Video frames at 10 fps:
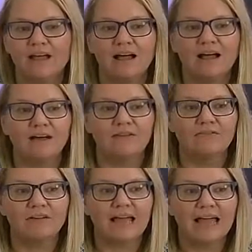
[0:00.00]
of
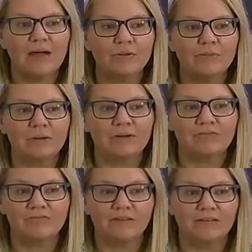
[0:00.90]
how you want to
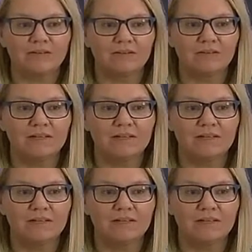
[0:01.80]
feel.